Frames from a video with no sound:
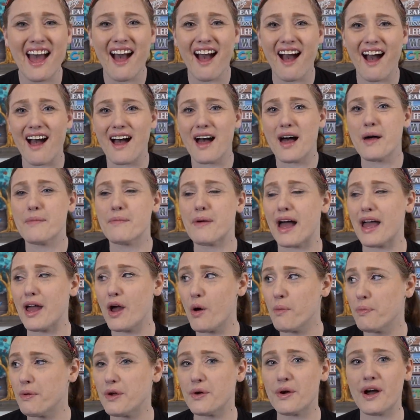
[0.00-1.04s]
Um, I
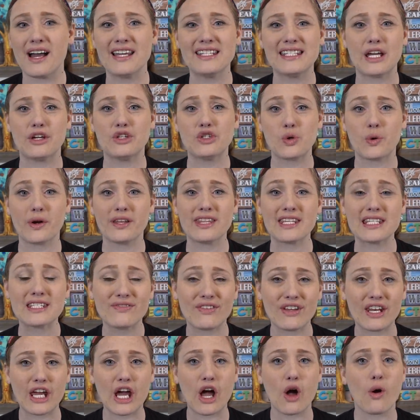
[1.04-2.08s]
hope you guys enjoyed this
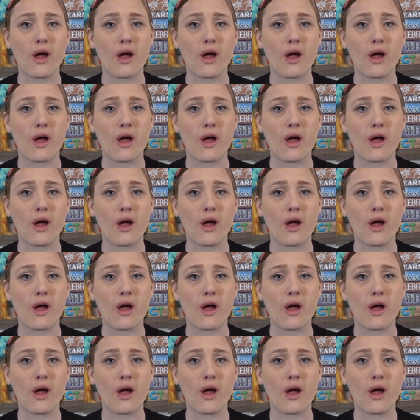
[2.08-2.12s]
video.